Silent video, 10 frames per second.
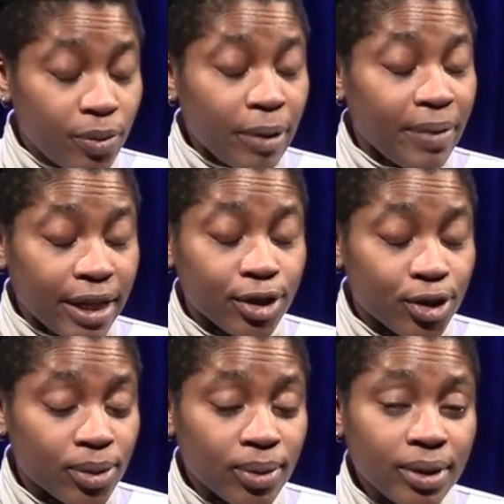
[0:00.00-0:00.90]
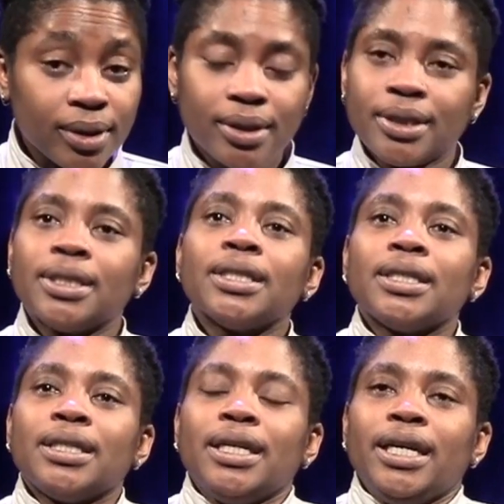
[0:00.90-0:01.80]
She went back to school,
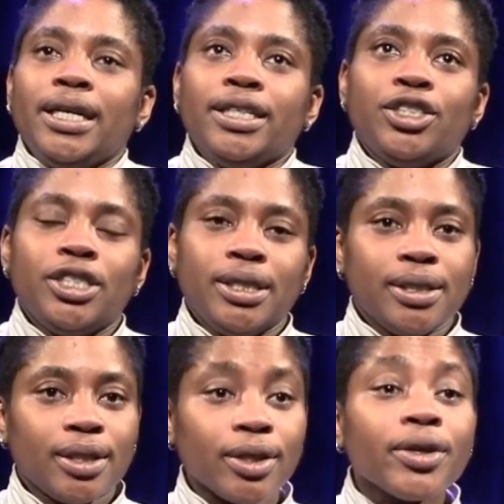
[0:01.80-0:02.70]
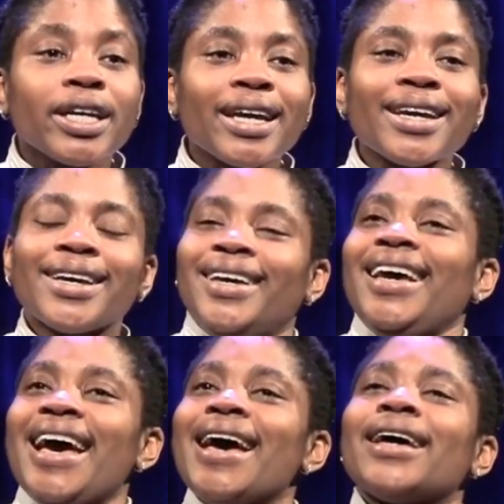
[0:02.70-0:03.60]
and she's learning
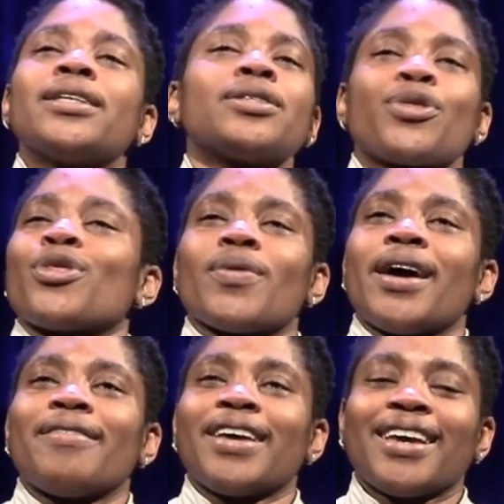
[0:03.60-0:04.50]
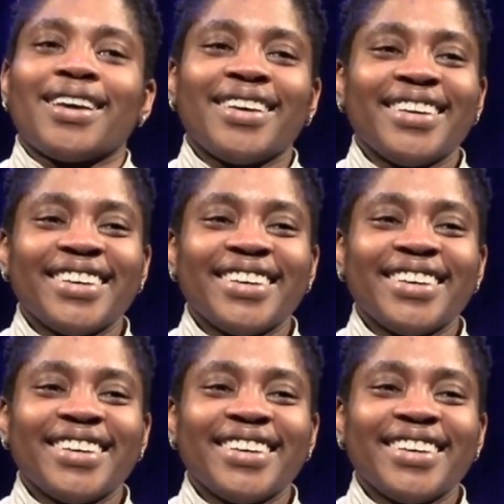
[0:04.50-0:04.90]
and thriving.